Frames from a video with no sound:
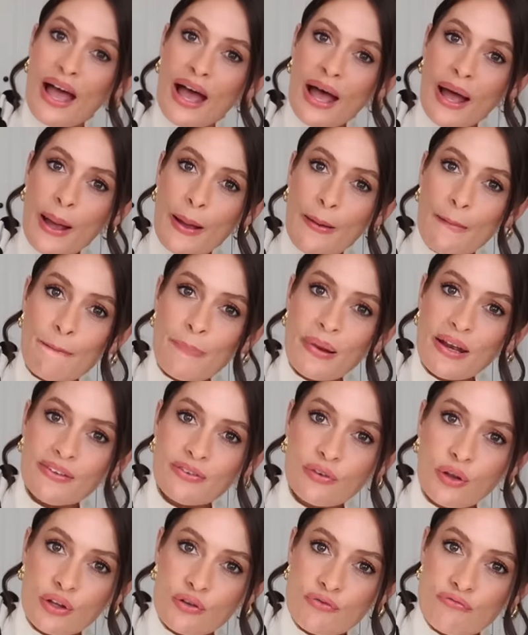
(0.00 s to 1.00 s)
But
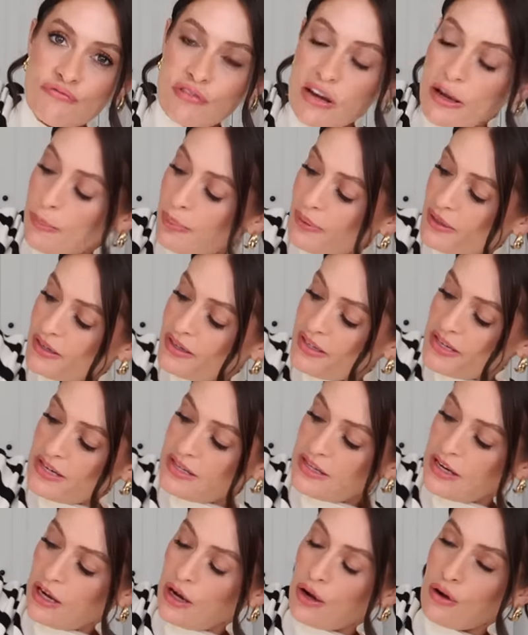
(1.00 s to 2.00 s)
it's got the ribbed
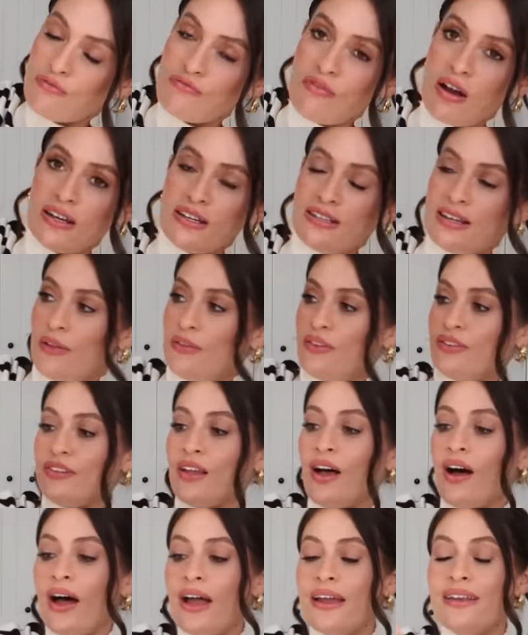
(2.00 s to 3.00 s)
detail running down the
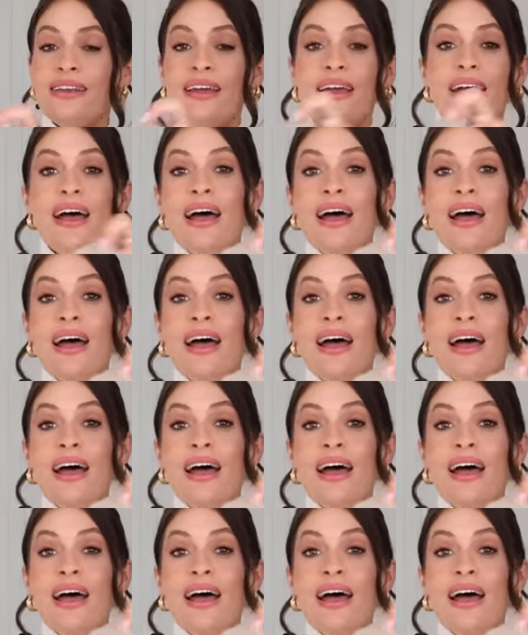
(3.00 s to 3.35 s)
side,